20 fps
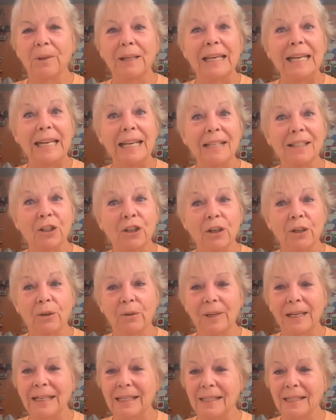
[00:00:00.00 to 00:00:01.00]
It is cute,
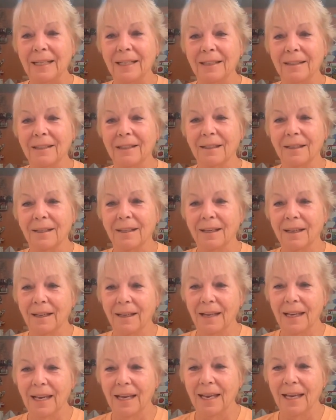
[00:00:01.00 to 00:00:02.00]
isn't it?
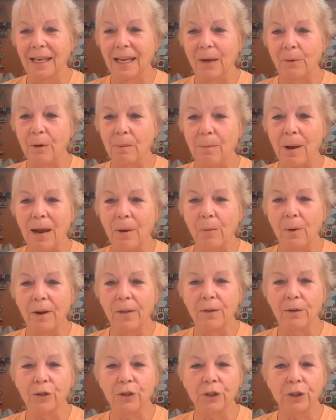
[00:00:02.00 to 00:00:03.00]
Can we buy one of
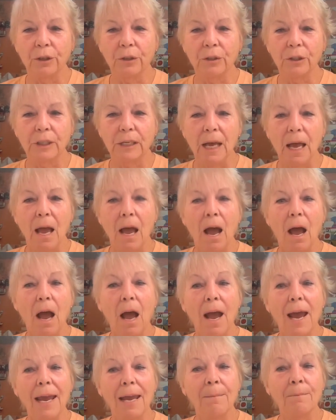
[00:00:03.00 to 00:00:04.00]
those shirts?
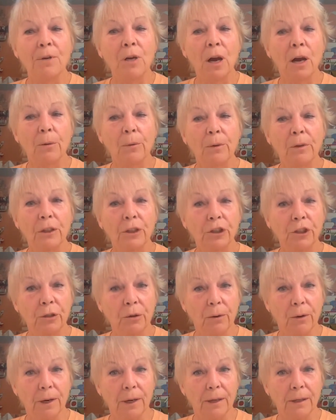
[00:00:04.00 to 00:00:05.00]
I am not really
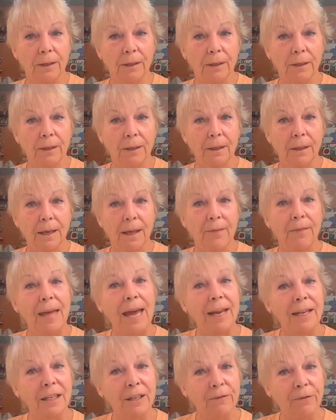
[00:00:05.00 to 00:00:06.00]
sure.
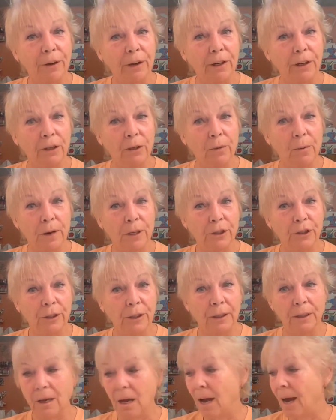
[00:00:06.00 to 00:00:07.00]
That is a very good
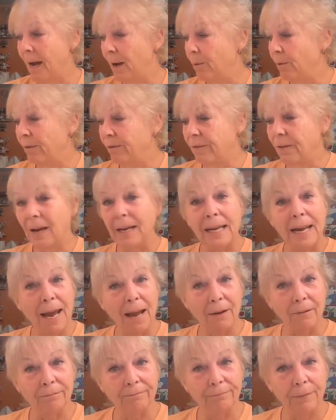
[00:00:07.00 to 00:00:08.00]
question. I will find
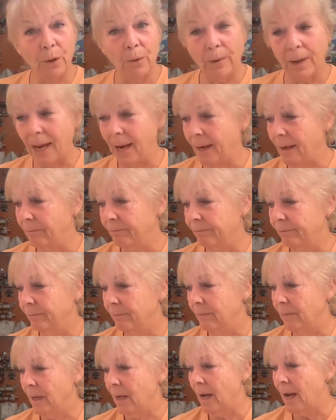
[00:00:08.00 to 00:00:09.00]
out, okay?
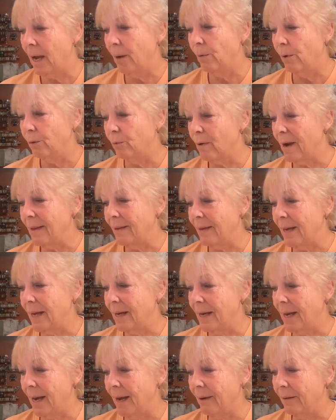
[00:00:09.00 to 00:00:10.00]
I will write that
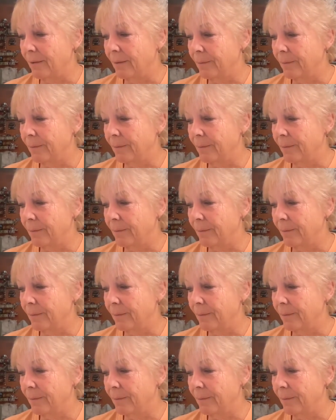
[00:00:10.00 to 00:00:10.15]
down.